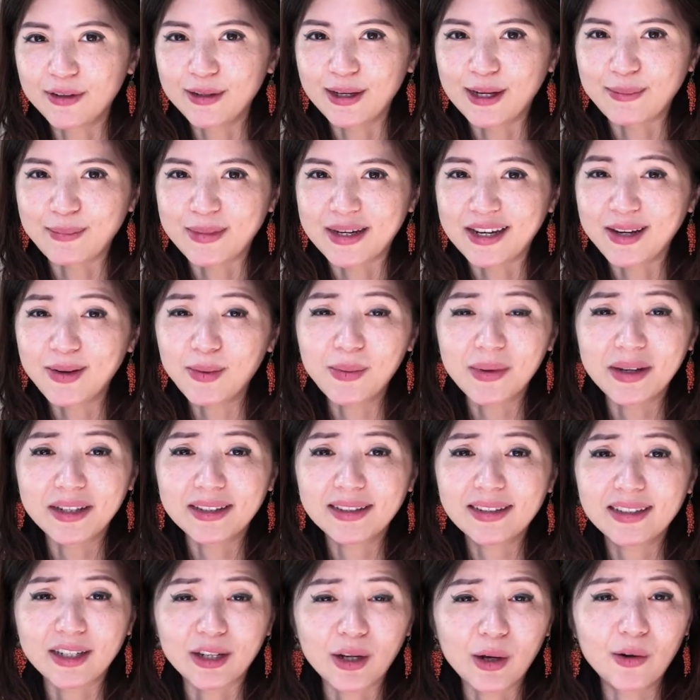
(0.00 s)
like me once
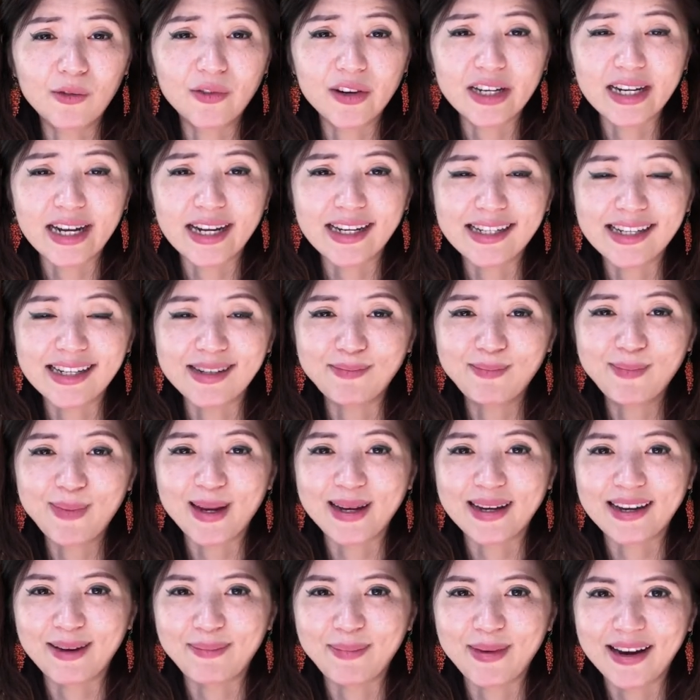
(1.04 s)
the COVID-19
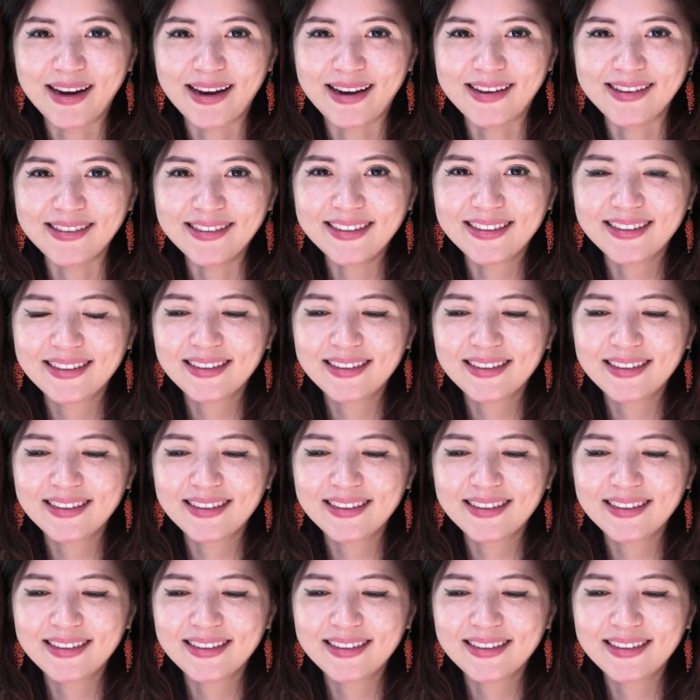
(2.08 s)
pandemic ends,